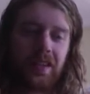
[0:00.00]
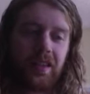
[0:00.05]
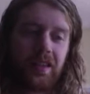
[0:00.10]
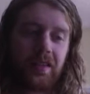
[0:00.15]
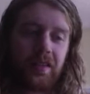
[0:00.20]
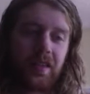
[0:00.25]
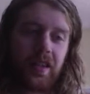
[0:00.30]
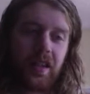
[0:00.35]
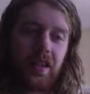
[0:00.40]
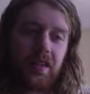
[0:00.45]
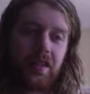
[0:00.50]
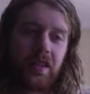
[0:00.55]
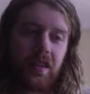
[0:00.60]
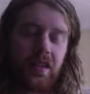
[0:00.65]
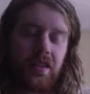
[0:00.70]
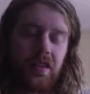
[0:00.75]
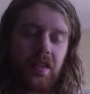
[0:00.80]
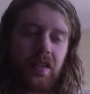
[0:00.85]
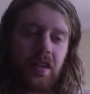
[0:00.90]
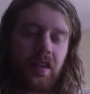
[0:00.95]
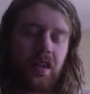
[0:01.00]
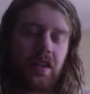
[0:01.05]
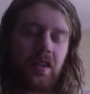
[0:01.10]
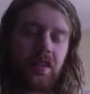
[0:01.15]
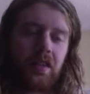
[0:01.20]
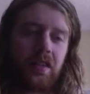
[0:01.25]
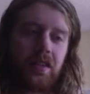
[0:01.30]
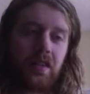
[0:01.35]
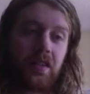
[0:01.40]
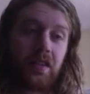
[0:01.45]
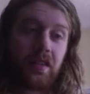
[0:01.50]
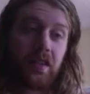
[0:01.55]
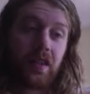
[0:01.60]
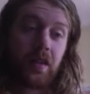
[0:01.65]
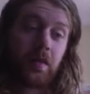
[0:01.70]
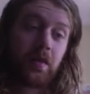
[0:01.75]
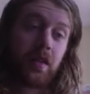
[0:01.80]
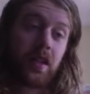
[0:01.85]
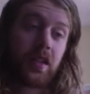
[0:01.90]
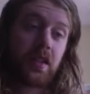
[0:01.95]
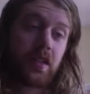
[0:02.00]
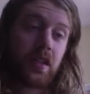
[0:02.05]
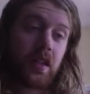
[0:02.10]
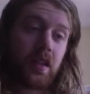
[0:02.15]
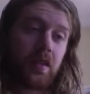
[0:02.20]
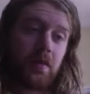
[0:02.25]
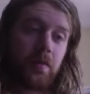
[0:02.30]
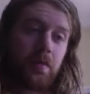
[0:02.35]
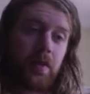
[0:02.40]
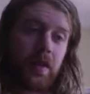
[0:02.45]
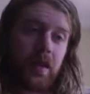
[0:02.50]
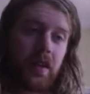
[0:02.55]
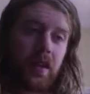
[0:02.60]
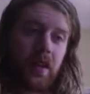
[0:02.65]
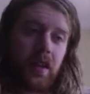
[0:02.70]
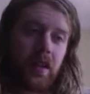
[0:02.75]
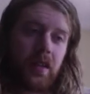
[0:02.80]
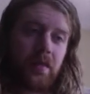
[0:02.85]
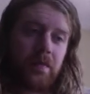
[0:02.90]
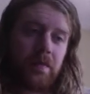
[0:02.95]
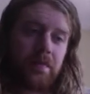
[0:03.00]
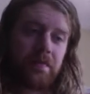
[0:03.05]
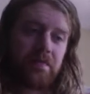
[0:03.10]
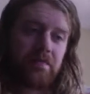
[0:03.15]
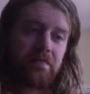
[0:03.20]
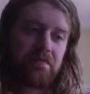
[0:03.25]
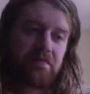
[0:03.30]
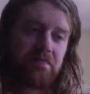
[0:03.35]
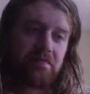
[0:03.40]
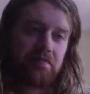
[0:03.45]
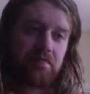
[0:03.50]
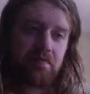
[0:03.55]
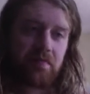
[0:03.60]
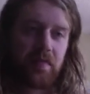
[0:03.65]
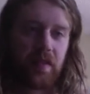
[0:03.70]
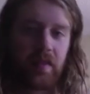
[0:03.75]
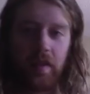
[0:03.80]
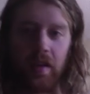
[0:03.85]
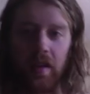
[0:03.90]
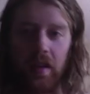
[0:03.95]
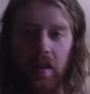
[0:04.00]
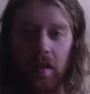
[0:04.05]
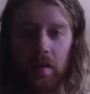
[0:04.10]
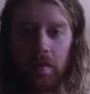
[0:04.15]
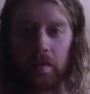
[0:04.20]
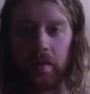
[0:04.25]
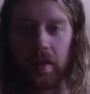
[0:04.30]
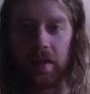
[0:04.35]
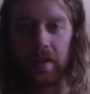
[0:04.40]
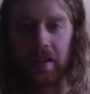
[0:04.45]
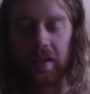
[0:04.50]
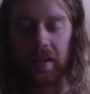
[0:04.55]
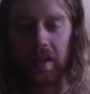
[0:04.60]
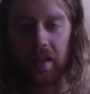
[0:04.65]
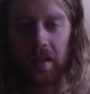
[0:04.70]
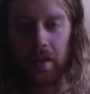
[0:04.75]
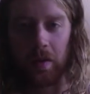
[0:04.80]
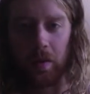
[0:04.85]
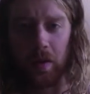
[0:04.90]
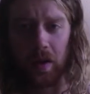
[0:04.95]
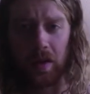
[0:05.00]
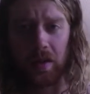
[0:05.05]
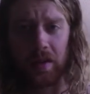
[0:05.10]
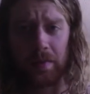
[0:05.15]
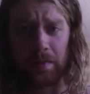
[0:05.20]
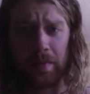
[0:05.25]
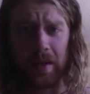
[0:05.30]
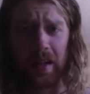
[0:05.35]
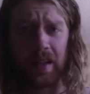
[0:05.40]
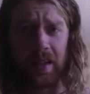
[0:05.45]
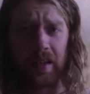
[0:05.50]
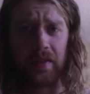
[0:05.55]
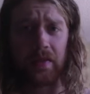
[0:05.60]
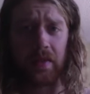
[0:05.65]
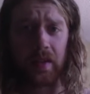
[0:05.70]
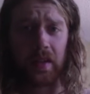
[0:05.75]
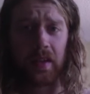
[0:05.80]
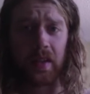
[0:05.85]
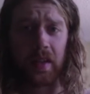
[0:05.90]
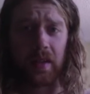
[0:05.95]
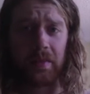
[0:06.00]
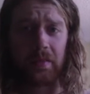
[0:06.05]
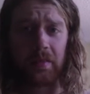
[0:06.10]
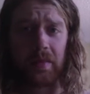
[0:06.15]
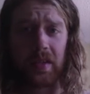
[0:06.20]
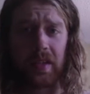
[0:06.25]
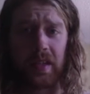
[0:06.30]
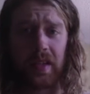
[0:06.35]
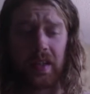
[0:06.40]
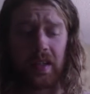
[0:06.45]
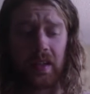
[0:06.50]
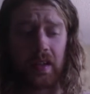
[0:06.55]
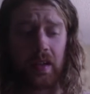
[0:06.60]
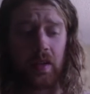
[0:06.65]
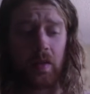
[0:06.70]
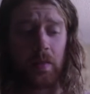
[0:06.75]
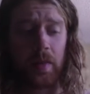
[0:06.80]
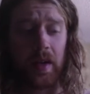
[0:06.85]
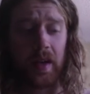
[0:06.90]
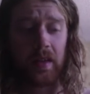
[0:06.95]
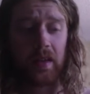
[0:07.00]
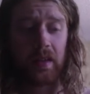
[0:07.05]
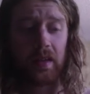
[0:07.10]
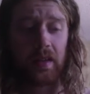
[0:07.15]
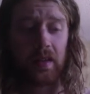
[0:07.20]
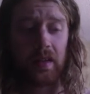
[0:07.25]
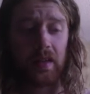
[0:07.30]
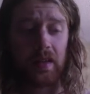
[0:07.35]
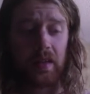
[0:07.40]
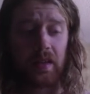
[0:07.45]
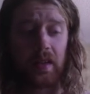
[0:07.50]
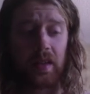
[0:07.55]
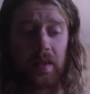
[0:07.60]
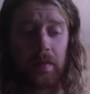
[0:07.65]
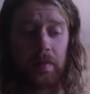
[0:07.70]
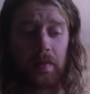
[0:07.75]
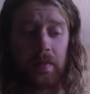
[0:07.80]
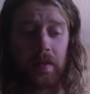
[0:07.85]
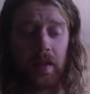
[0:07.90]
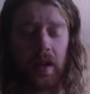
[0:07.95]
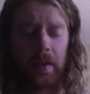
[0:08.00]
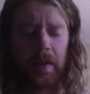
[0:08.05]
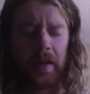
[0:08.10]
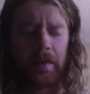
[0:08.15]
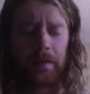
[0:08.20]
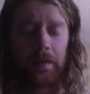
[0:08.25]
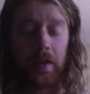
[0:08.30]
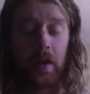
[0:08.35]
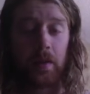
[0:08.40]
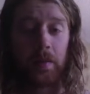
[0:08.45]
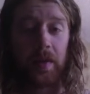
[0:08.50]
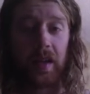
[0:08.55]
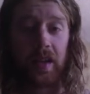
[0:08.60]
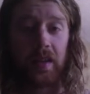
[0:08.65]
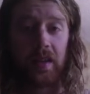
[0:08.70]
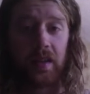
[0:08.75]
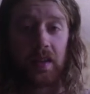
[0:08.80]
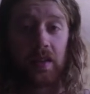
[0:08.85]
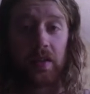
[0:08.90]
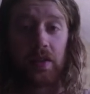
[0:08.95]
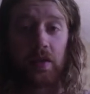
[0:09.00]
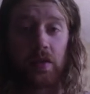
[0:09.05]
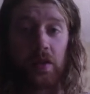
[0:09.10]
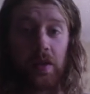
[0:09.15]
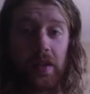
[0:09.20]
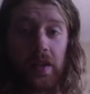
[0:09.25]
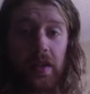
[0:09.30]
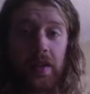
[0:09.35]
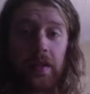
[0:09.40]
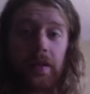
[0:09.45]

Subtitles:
tickets are $100. I would like to go, but if I don't, it's not the end of the world. But I definitely think I'm seeing Opeth and Sleep. I mean, Opeth and the Sword,